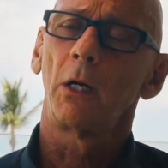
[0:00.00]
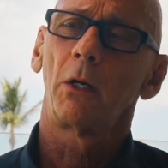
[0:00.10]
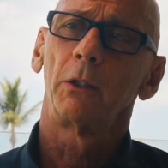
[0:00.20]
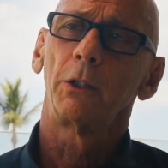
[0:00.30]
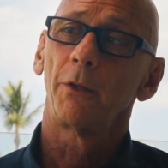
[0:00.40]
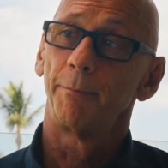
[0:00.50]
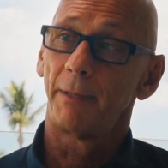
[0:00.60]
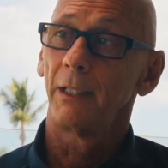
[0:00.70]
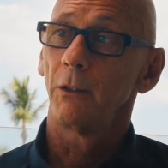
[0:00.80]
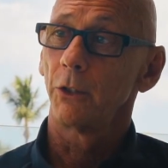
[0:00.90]
another
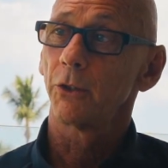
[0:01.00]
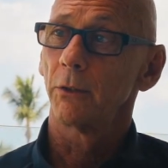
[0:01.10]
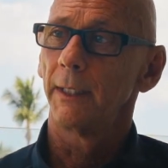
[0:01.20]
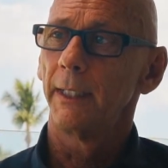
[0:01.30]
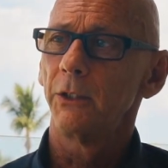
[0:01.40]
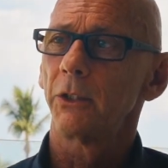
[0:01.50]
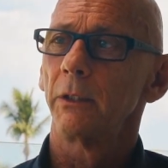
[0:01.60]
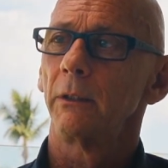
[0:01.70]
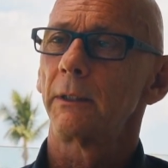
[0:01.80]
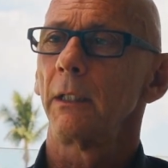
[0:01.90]
biological age.
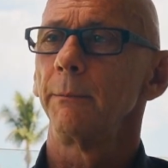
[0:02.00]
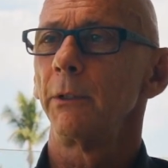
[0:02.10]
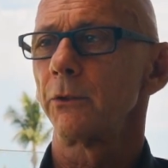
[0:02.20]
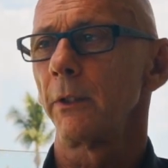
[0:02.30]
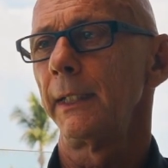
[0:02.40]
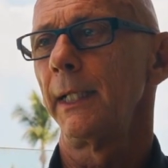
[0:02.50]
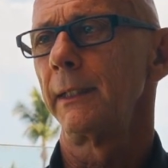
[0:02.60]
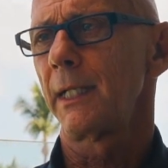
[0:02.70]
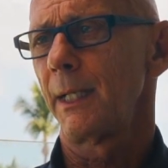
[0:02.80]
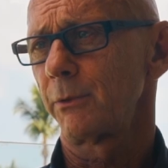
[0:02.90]
Telomeres are the
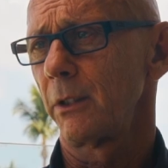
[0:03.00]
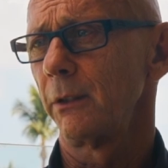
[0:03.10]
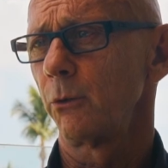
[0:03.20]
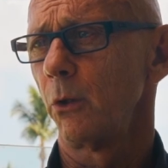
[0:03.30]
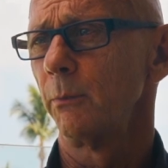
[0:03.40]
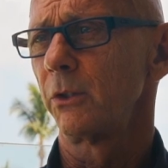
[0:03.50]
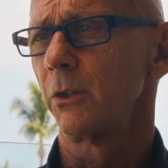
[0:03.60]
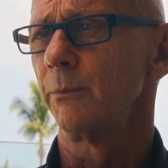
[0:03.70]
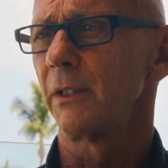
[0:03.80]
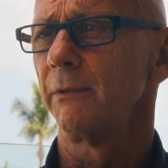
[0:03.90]
end caps on the
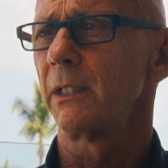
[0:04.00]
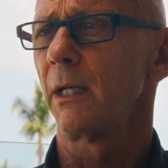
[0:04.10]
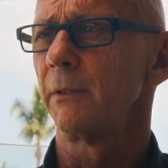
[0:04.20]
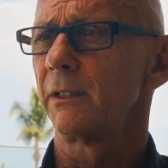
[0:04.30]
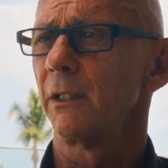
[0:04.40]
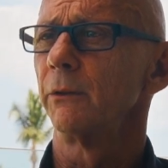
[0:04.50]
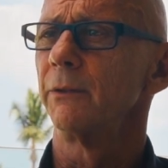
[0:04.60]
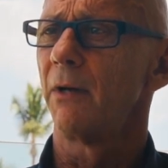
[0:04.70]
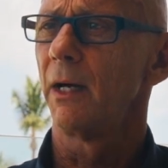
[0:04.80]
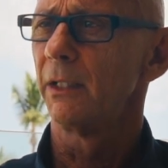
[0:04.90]
chromosomes. Every time a cell
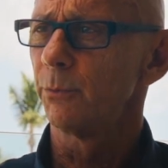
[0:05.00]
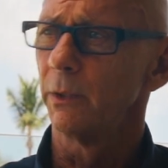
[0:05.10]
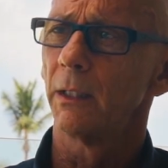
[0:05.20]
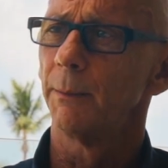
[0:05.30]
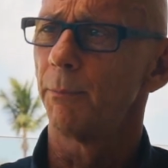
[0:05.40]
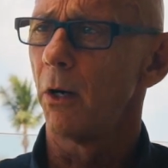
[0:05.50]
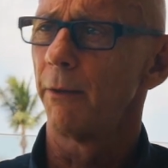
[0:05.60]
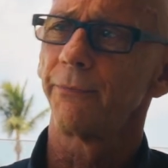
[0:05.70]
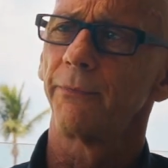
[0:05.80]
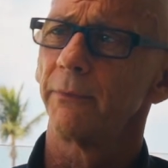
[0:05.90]
divides, we clip
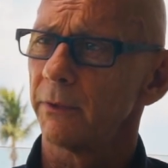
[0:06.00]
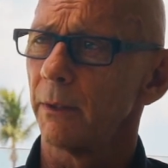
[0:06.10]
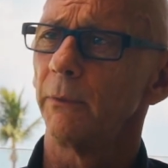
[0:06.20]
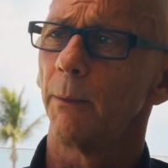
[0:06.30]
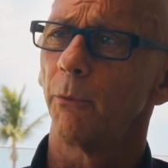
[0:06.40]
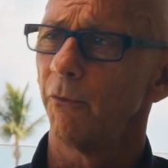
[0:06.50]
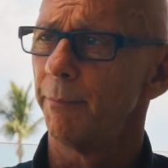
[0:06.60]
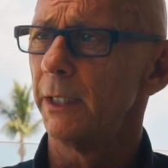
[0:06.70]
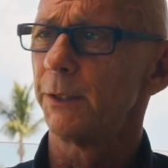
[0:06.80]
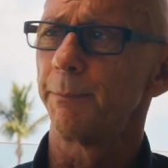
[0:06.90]
off some number of
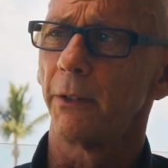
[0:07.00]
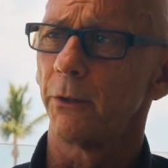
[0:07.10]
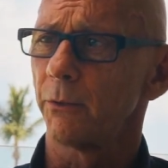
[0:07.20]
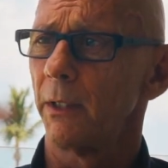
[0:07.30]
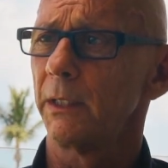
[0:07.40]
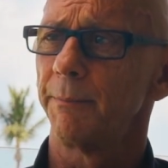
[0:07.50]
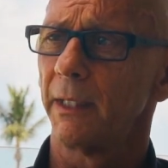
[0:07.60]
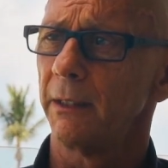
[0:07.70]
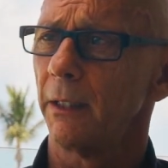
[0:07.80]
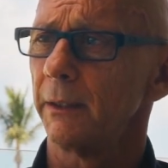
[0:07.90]
base pairs, right,
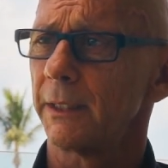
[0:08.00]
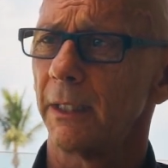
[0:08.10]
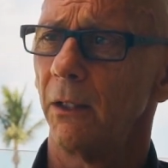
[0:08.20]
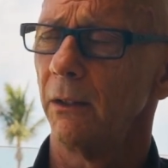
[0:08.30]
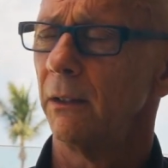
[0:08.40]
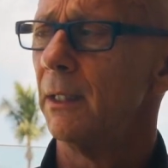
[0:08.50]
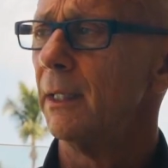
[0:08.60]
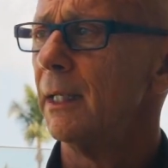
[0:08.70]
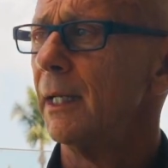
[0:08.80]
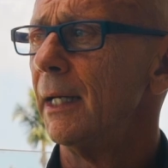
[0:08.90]
depending on the cell.
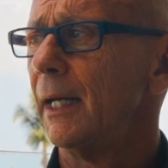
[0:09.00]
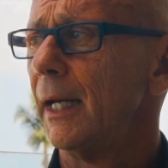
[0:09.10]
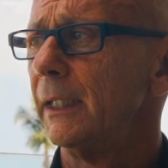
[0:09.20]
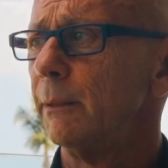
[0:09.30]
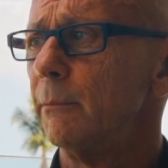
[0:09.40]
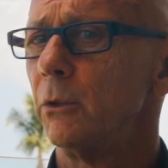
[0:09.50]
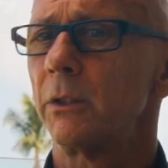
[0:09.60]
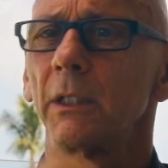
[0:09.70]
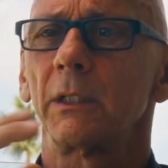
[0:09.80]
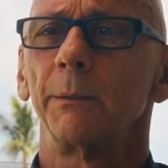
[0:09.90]
And the immune
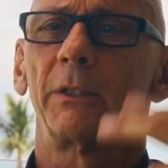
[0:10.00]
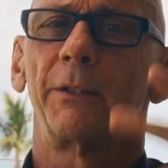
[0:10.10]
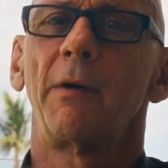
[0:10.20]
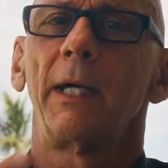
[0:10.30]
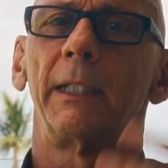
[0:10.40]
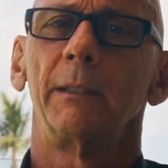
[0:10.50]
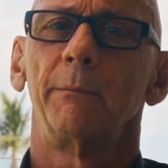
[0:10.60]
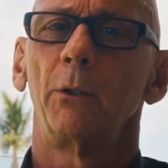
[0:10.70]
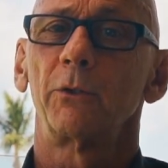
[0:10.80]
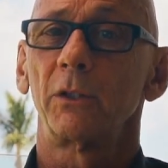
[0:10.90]
system is dividing the
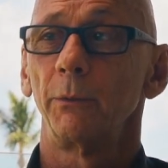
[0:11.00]
most, so